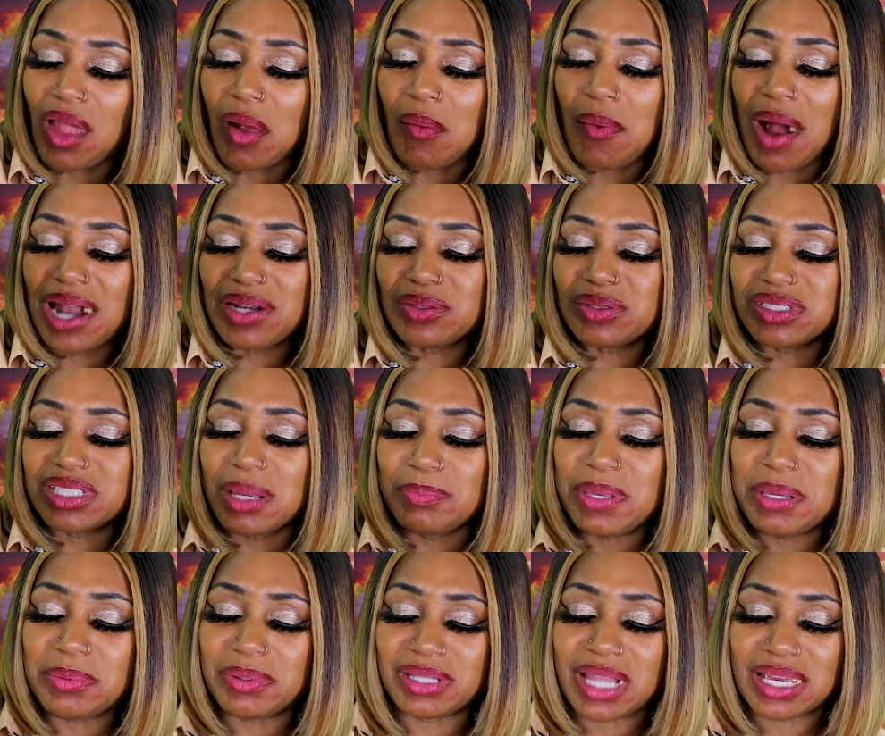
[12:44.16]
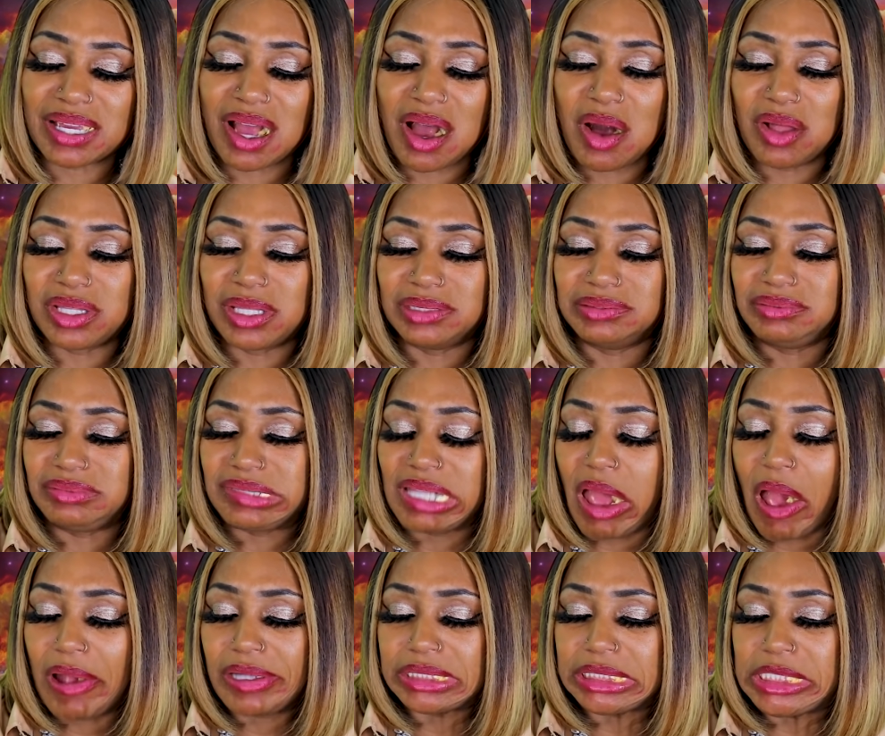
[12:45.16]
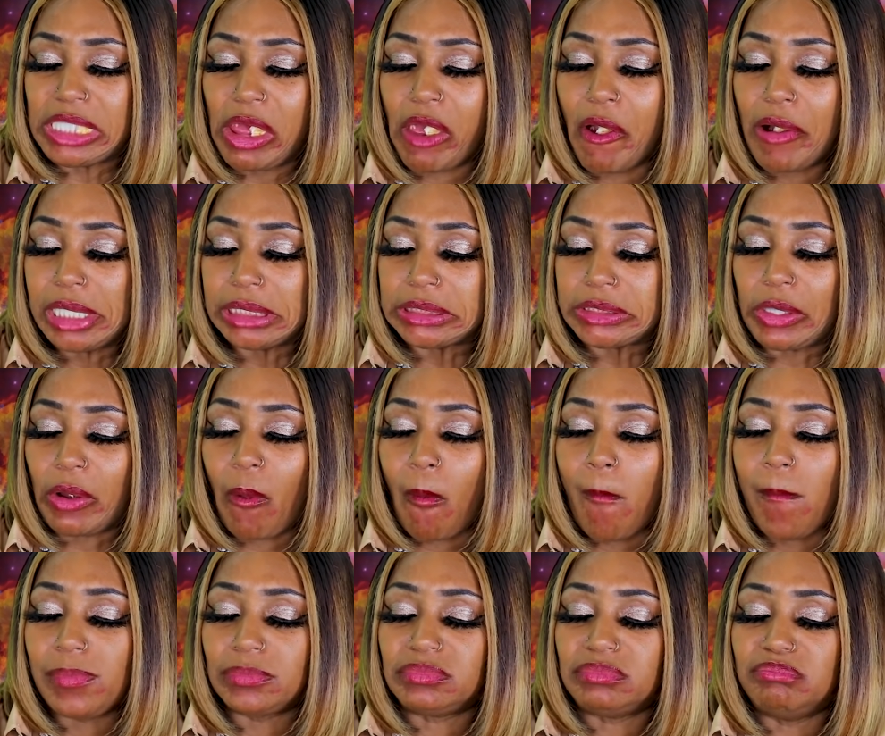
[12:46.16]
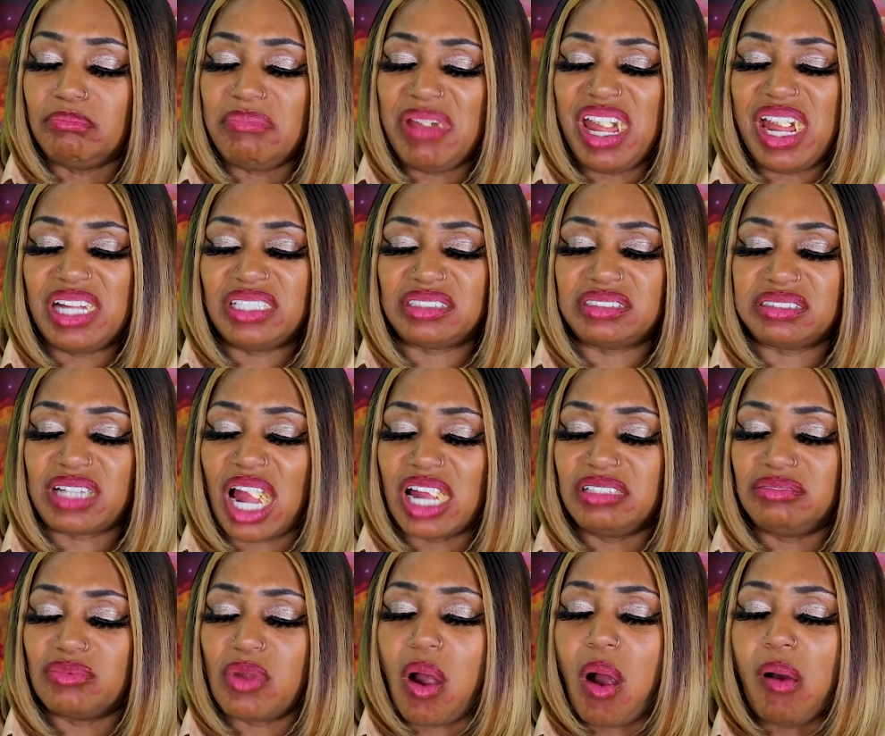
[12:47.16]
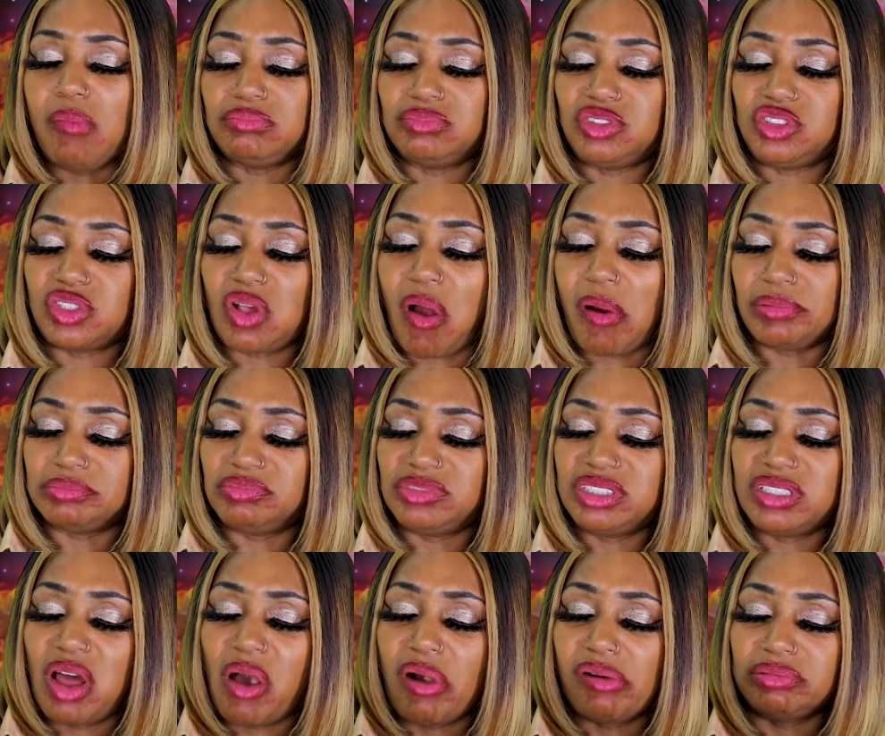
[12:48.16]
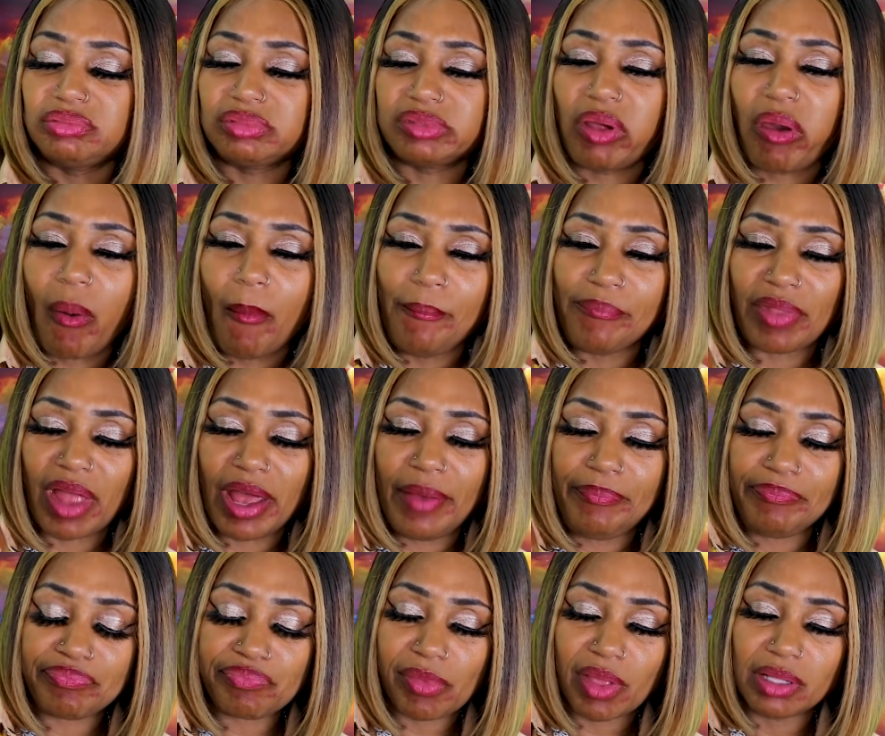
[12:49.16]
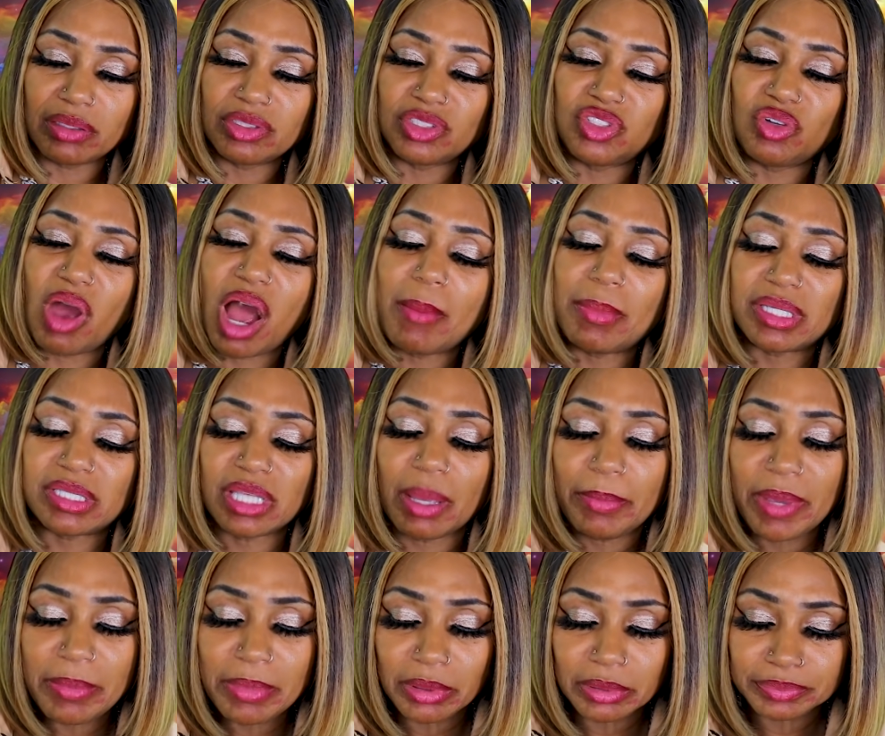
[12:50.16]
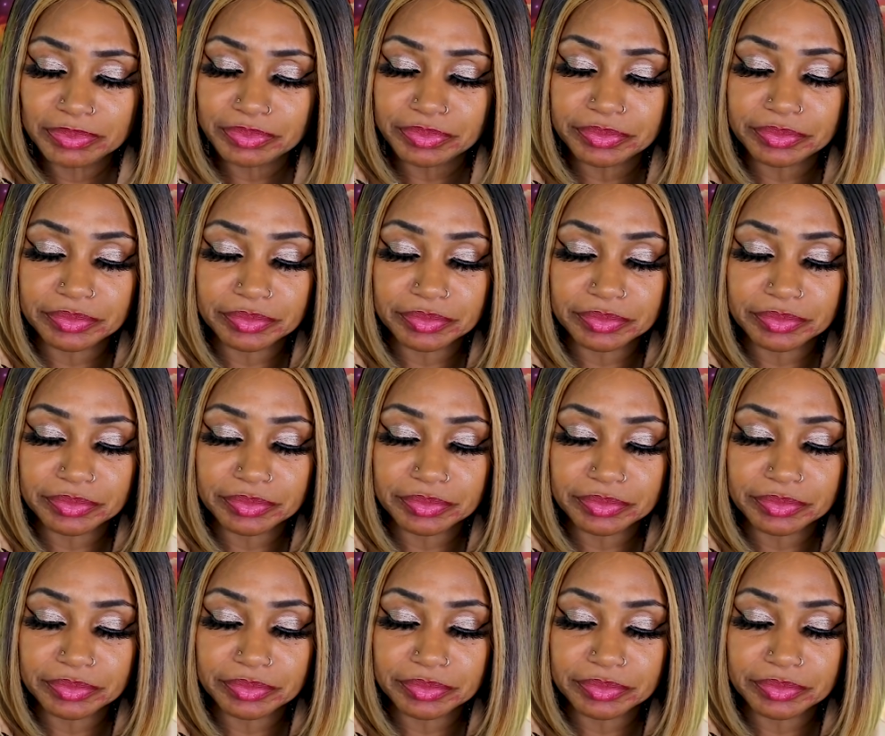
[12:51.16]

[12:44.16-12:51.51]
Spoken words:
Why do some people like all the mess? Like, you know, like drama. Some people,